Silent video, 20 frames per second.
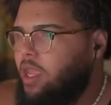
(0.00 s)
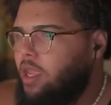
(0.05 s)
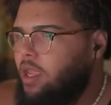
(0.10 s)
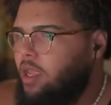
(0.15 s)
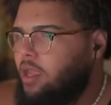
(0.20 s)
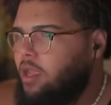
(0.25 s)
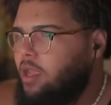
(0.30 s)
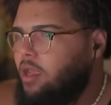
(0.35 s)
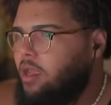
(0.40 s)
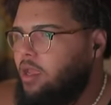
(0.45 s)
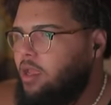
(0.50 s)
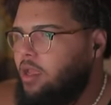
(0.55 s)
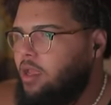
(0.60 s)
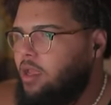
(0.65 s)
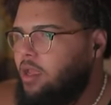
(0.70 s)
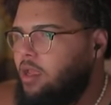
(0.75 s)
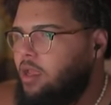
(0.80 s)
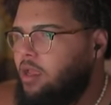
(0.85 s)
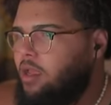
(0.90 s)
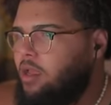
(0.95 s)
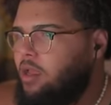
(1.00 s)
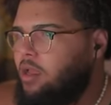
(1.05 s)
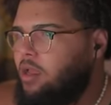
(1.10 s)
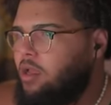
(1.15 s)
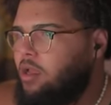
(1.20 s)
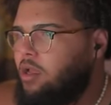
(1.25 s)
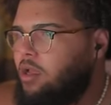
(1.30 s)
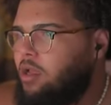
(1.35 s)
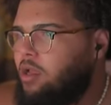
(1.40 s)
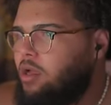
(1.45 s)
Did Troy die?
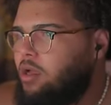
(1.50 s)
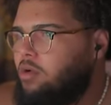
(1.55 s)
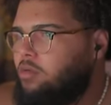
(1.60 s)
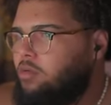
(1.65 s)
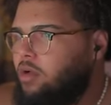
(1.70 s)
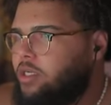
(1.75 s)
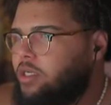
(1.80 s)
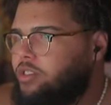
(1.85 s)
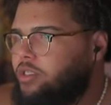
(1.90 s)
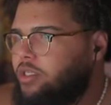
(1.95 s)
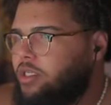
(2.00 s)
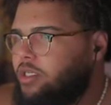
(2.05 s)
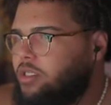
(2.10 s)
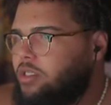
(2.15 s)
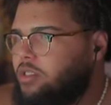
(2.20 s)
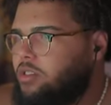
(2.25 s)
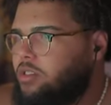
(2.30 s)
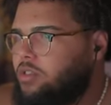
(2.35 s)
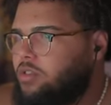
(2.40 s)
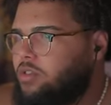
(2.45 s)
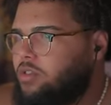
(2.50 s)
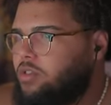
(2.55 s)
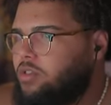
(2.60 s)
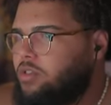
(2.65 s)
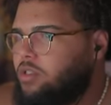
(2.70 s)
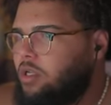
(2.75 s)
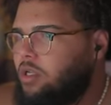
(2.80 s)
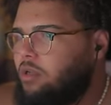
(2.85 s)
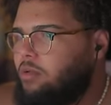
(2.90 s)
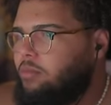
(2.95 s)
Retrix?
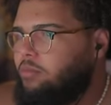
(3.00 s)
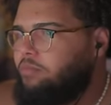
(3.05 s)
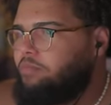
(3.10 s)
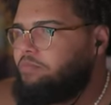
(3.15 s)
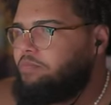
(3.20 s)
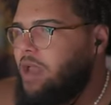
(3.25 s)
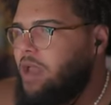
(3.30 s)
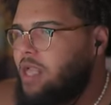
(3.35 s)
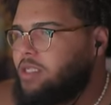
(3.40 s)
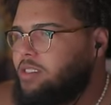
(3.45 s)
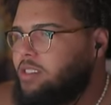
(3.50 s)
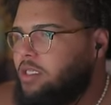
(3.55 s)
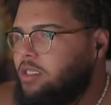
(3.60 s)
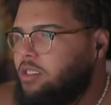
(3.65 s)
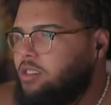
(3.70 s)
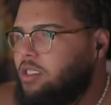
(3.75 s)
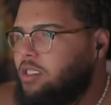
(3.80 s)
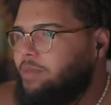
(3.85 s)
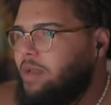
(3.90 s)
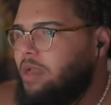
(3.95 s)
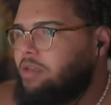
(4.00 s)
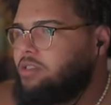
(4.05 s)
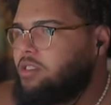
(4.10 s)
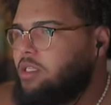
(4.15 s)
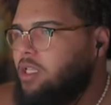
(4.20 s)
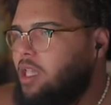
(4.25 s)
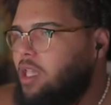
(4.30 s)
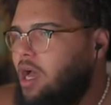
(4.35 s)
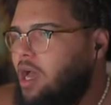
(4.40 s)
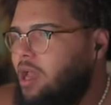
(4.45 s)
Pezzy is Wait, somehow still did...
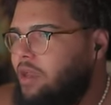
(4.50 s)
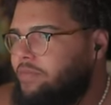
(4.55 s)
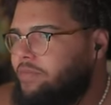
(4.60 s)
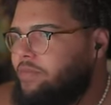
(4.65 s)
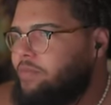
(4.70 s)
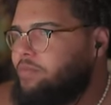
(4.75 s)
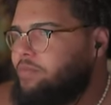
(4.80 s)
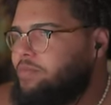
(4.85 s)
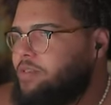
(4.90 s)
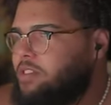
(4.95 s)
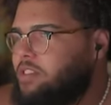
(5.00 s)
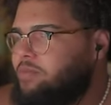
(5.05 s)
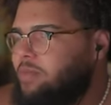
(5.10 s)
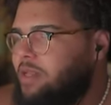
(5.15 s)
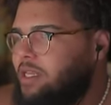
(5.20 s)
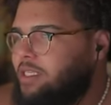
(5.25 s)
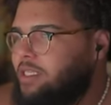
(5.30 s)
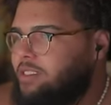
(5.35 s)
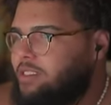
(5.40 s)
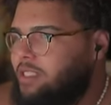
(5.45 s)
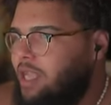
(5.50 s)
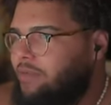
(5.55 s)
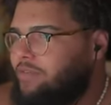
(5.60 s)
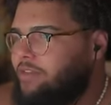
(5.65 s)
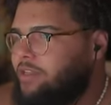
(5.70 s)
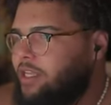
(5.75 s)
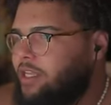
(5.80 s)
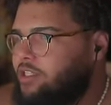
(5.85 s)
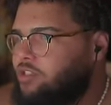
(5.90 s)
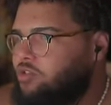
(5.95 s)
alive. Smitty's oh,
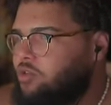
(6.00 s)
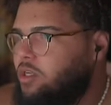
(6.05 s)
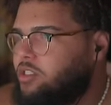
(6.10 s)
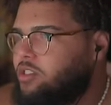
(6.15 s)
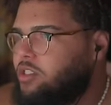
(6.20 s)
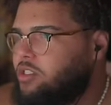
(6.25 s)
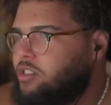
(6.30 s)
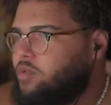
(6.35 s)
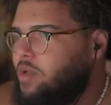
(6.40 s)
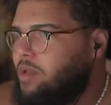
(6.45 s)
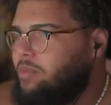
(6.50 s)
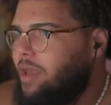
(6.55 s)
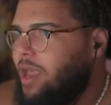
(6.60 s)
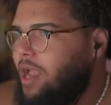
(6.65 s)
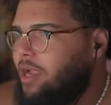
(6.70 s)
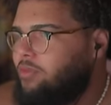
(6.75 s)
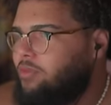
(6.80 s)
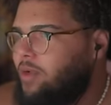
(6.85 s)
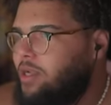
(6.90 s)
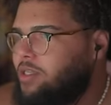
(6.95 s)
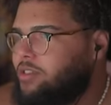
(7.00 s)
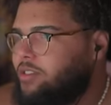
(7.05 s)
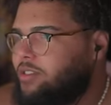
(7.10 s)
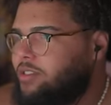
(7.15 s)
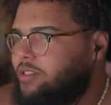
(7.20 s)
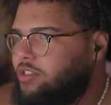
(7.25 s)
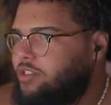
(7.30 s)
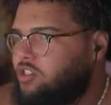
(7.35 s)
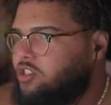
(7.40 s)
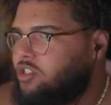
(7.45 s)
definitely Droid's dead. Alive. Droid's on his way back.
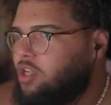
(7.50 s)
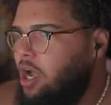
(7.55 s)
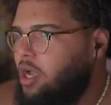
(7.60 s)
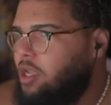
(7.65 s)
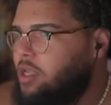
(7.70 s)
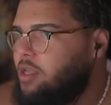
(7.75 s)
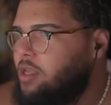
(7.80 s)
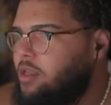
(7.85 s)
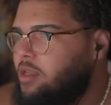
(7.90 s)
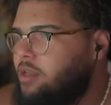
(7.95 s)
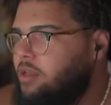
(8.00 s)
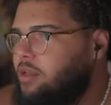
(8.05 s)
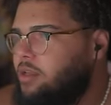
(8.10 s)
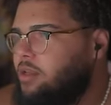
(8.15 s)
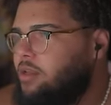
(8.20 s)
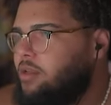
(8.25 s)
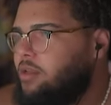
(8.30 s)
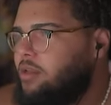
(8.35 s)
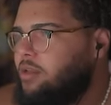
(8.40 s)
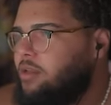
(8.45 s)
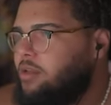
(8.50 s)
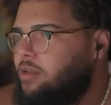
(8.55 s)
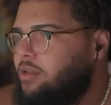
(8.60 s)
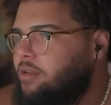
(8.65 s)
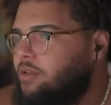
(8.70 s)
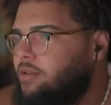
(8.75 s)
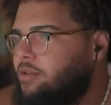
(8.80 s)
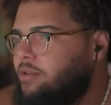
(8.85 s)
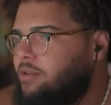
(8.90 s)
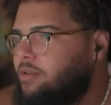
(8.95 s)
Retrix is stuck. I'm surprised Pez
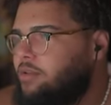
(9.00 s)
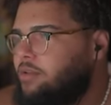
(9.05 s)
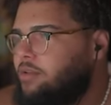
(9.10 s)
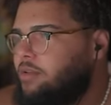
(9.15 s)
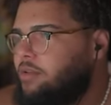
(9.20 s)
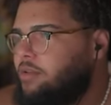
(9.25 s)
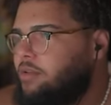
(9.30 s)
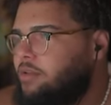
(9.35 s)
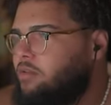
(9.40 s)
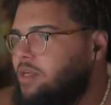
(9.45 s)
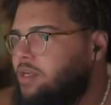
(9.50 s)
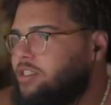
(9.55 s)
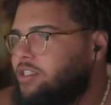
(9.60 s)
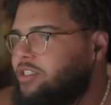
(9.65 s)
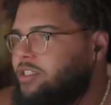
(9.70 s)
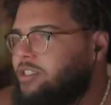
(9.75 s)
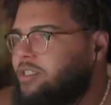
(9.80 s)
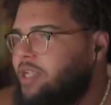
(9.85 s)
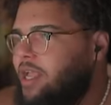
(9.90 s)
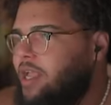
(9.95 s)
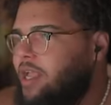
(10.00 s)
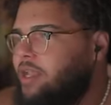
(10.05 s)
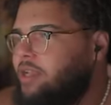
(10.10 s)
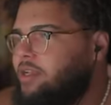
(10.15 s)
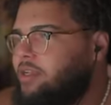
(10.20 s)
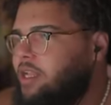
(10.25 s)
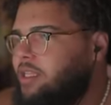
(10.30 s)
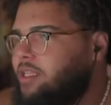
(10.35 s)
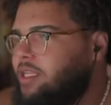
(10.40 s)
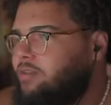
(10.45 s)
Pezzy's dead. Retrix is dead.
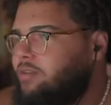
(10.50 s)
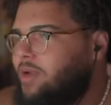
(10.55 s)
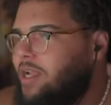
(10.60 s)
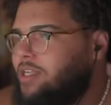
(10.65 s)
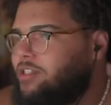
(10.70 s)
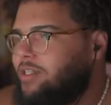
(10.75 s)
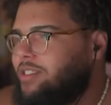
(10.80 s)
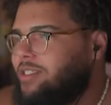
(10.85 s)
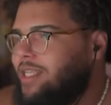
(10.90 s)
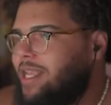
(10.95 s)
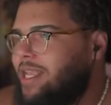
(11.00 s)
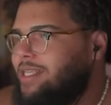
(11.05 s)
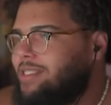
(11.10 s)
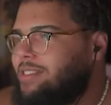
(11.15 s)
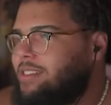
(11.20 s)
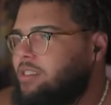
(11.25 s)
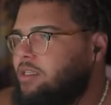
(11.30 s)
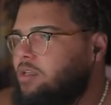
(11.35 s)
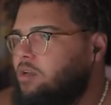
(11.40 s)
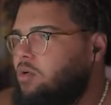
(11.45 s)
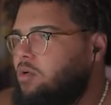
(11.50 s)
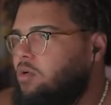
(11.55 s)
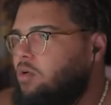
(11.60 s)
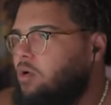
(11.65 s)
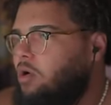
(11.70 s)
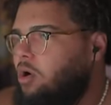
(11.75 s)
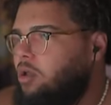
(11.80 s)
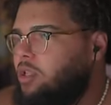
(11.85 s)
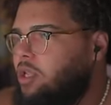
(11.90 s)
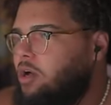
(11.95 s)
Someone I just, think Retrix, is dead.
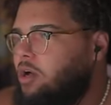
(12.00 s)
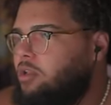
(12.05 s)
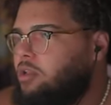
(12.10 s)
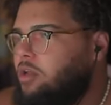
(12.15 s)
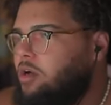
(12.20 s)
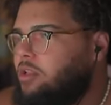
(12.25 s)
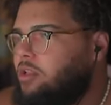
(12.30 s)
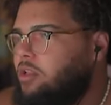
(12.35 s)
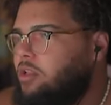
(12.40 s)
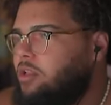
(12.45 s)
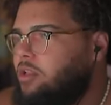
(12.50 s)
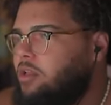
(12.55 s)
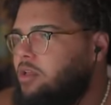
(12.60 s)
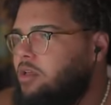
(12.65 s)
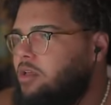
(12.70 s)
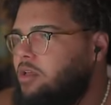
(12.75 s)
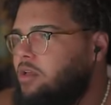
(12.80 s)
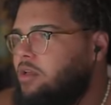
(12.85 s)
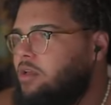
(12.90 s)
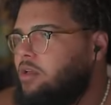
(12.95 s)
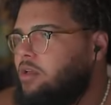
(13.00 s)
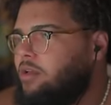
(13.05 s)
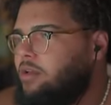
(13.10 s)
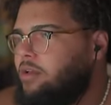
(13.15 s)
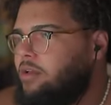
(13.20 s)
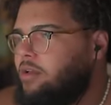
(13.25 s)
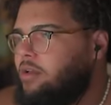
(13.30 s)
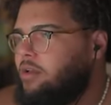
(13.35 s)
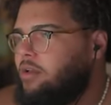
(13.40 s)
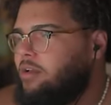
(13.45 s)
Hold on, hold on, yeah, hold on. someone just carried his
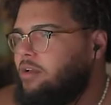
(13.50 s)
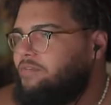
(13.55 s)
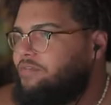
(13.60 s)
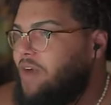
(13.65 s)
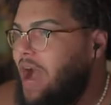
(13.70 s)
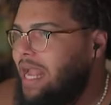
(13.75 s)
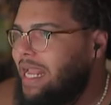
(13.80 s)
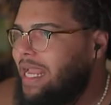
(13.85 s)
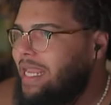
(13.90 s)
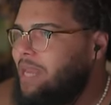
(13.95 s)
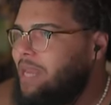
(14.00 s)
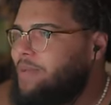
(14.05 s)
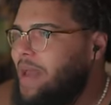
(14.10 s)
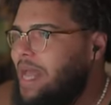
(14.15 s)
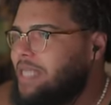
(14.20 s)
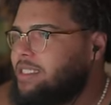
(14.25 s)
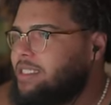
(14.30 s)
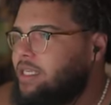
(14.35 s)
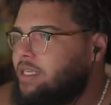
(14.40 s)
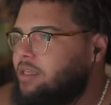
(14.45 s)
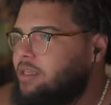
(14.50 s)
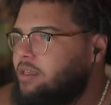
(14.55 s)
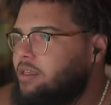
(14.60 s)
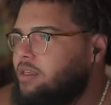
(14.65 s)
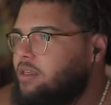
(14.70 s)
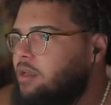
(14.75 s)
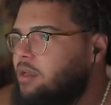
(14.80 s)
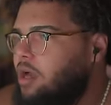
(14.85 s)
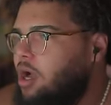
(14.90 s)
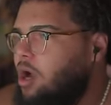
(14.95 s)
fucking body away. Pezzy died of fall
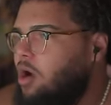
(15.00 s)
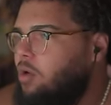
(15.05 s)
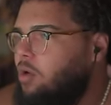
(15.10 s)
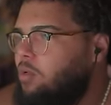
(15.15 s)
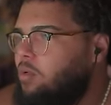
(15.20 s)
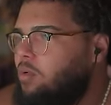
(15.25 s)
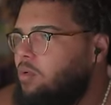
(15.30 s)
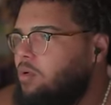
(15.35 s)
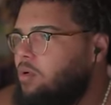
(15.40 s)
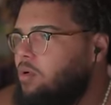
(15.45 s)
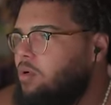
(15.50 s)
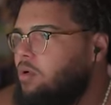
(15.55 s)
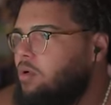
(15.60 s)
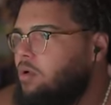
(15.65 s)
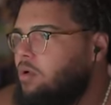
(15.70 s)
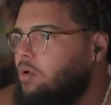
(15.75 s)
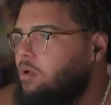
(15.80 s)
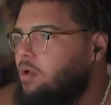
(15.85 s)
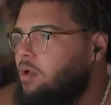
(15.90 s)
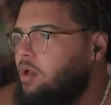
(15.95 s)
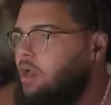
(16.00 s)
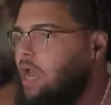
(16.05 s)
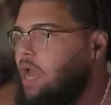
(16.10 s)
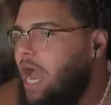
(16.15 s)
damage. Pezzy oh, died of fall damage!